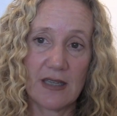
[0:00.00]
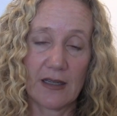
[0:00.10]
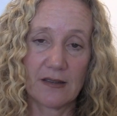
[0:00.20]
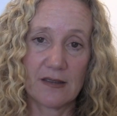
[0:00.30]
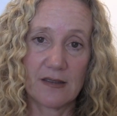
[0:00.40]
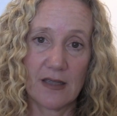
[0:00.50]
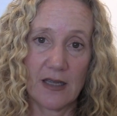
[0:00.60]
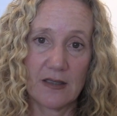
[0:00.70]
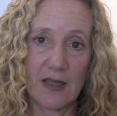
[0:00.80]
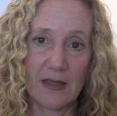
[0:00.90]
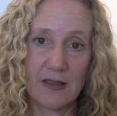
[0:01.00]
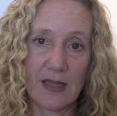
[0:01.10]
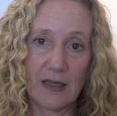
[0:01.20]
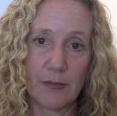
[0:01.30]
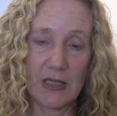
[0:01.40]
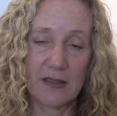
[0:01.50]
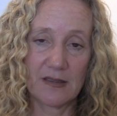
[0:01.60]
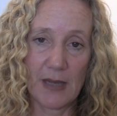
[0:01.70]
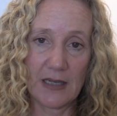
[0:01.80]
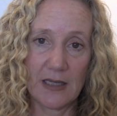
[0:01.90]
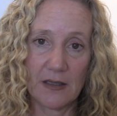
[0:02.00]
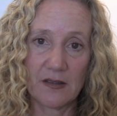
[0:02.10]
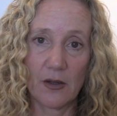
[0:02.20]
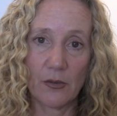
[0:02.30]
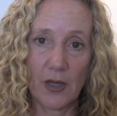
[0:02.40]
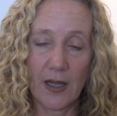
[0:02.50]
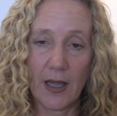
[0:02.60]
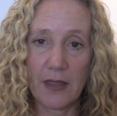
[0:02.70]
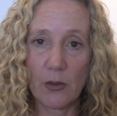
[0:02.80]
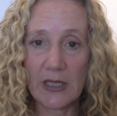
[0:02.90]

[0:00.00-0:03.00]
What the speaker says: texts that limit this mandate. So I think